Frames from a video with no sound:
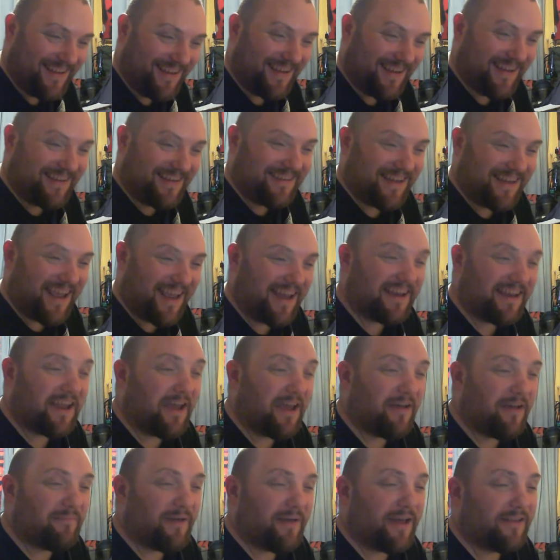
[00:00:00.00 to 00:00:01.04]
He said,
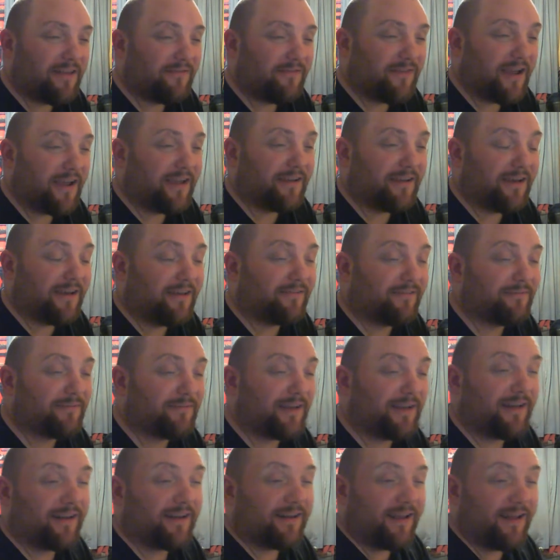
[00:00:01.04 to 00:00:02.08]
how about the ray gun from
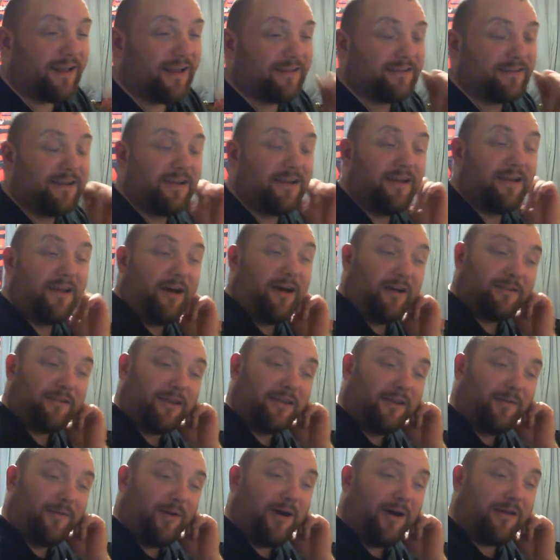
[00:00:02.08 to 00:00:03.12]
Killer Clowns? I'll
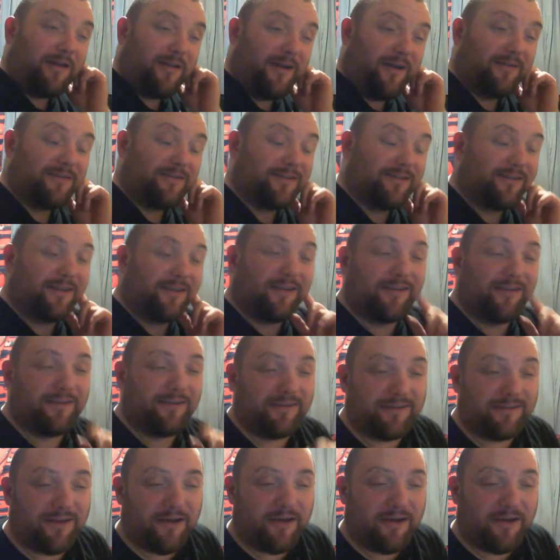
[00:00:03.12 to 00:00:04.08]
tell you what I'd like to do.